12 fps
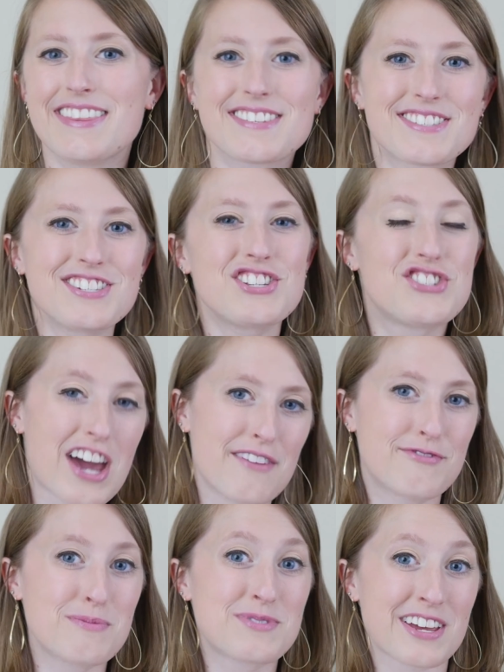this is
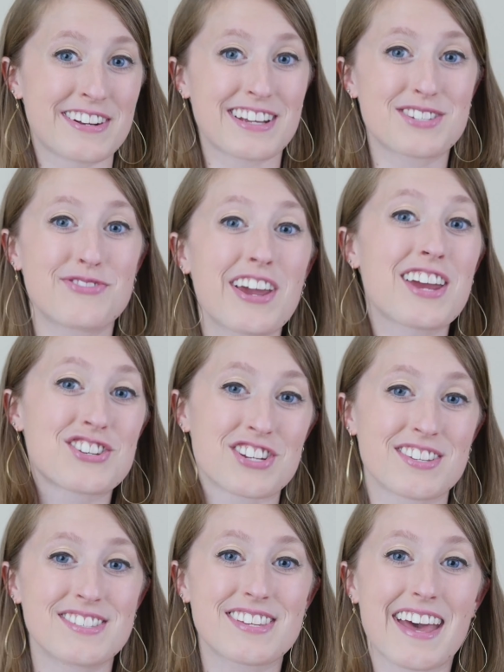Jen from Sundance
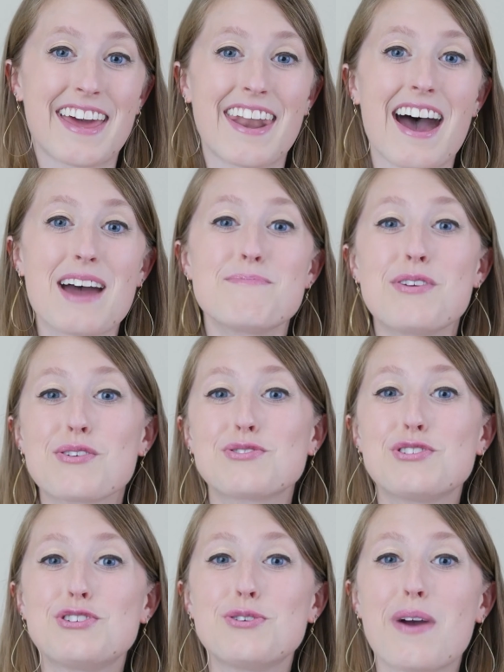Vacations, and I'm here
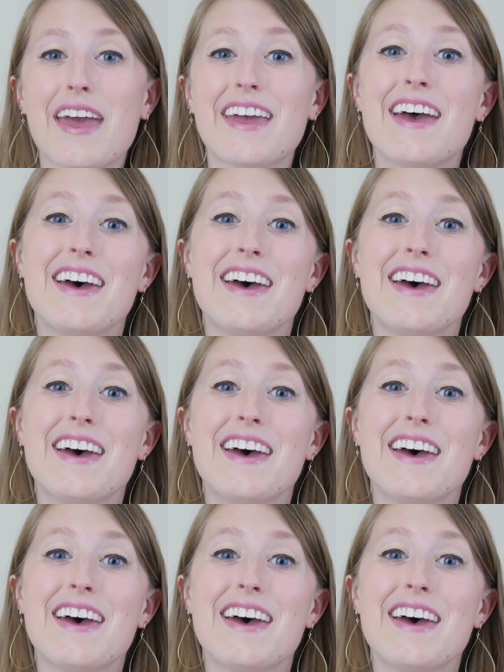to do a